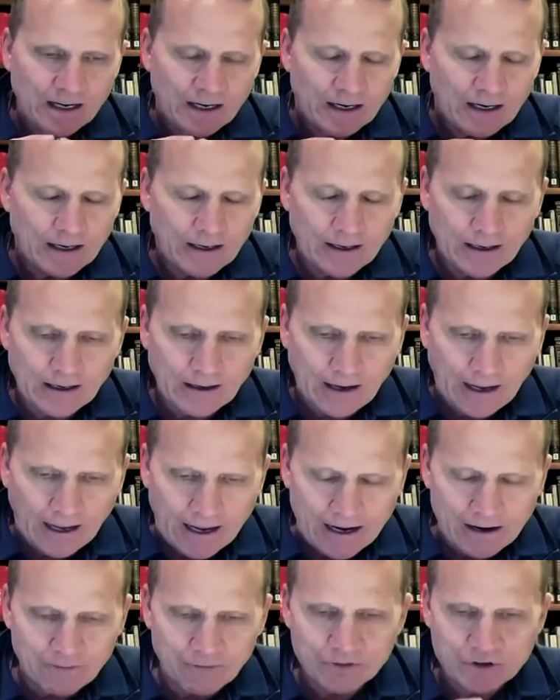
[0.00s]
uh,
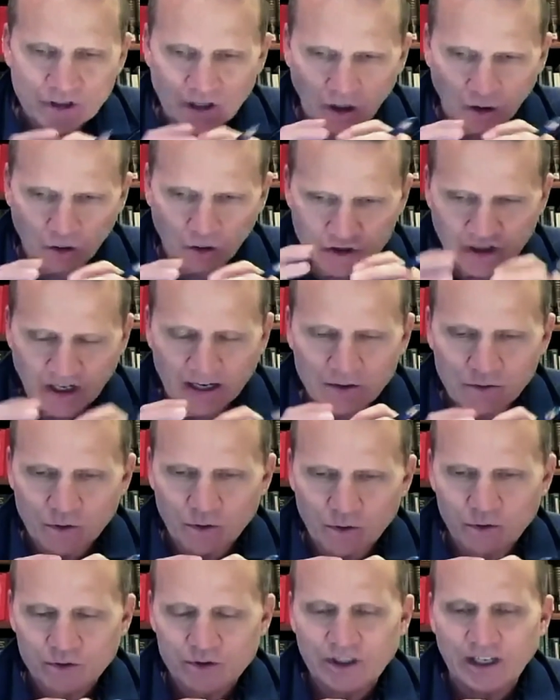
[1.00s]
have are
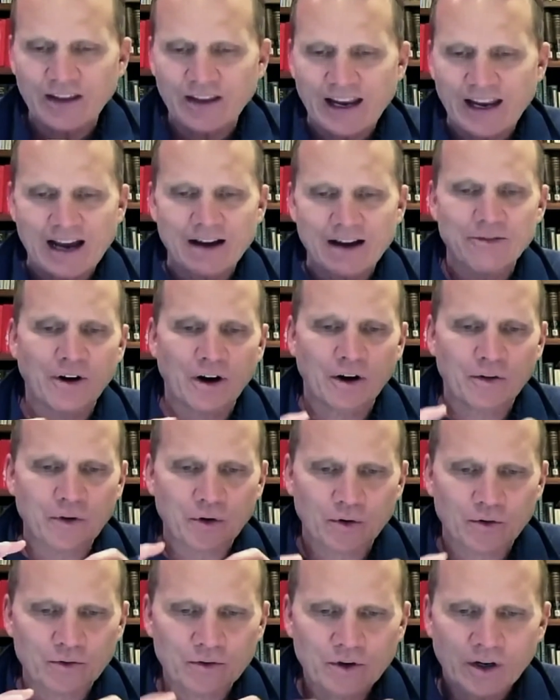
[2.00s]
generals, and they have
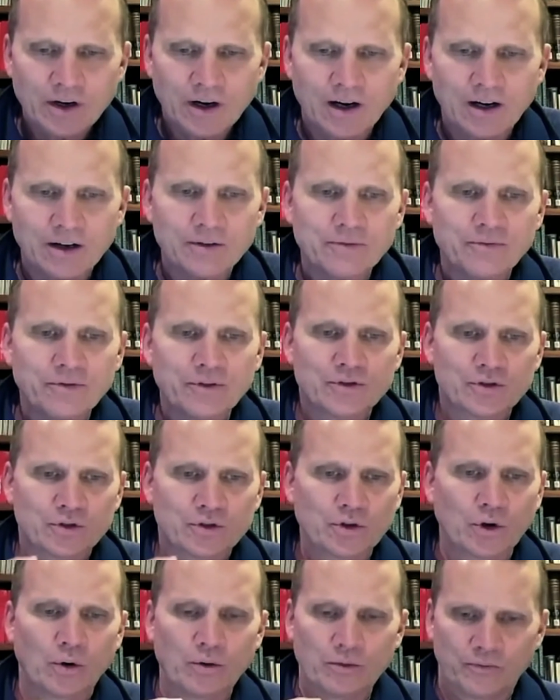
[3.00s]
other uh,
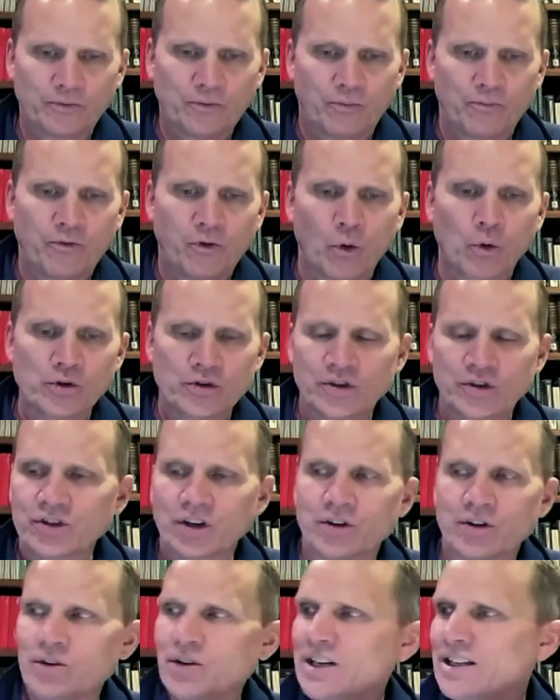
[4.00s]
so, forces
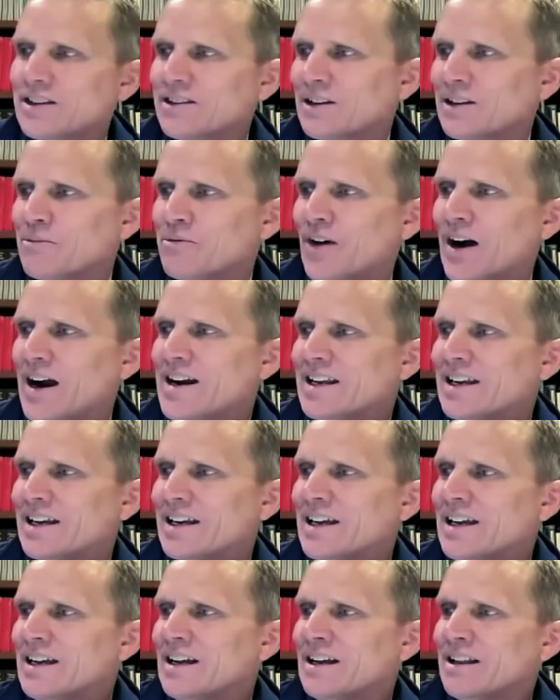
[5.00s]
underneath them
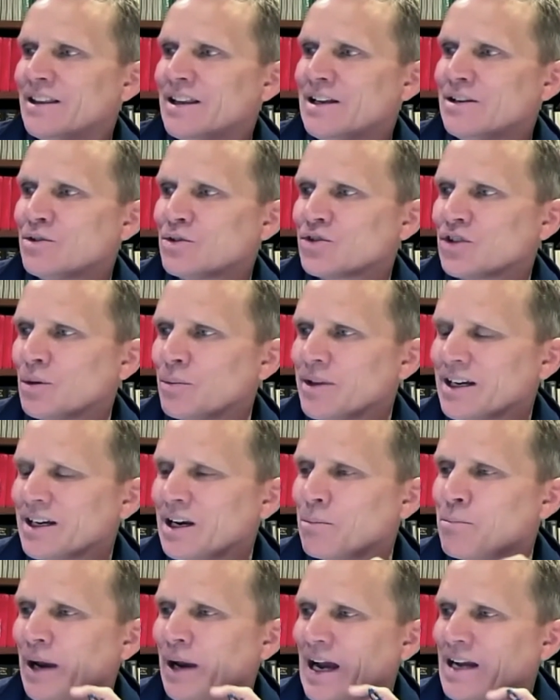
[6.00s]
fighting. These are some of the
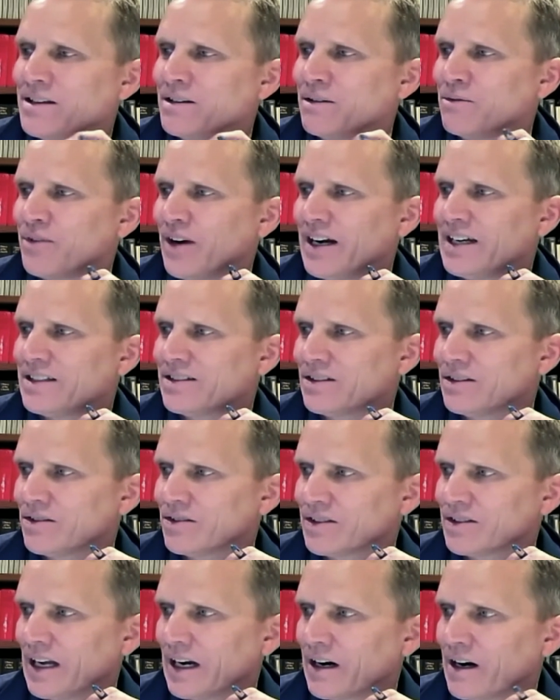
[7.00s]
companion
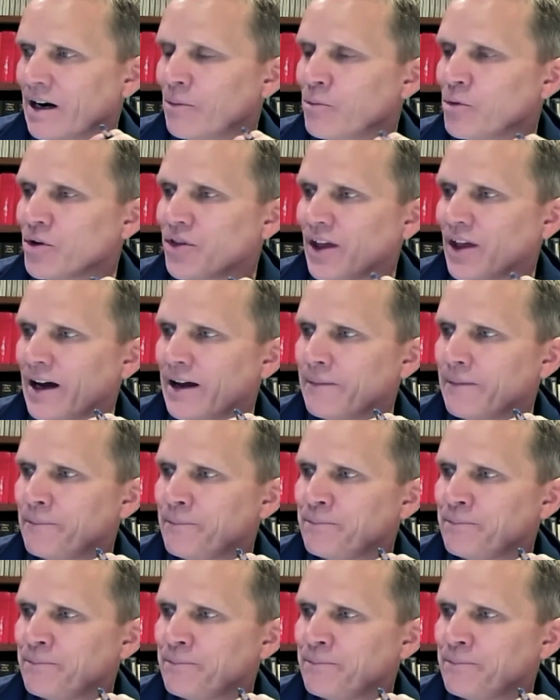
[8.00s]
vices that come with that,